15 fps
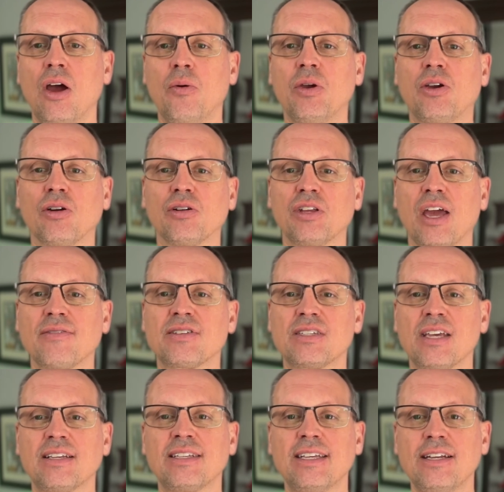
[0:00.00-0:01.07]
We currently have
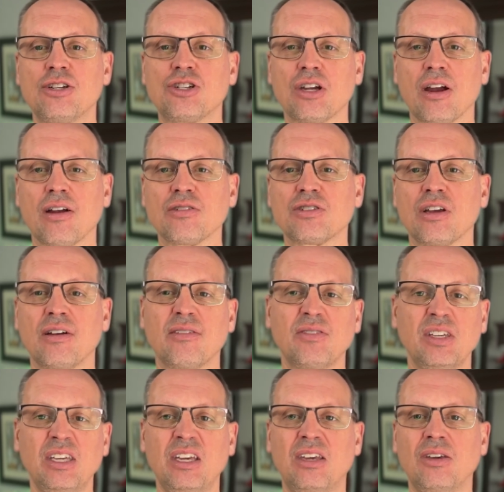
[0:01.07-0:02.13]
16 shares of
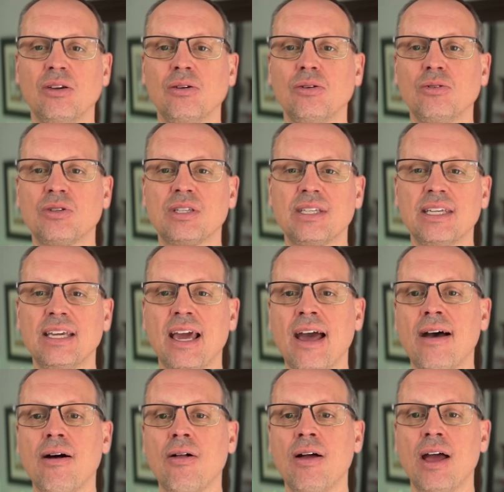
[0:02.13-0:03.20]

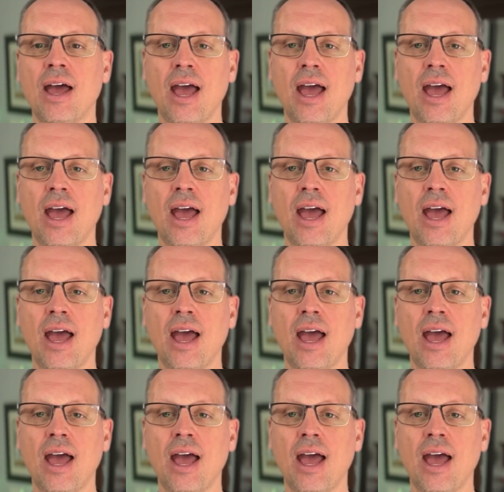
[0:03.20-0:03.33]
EQCL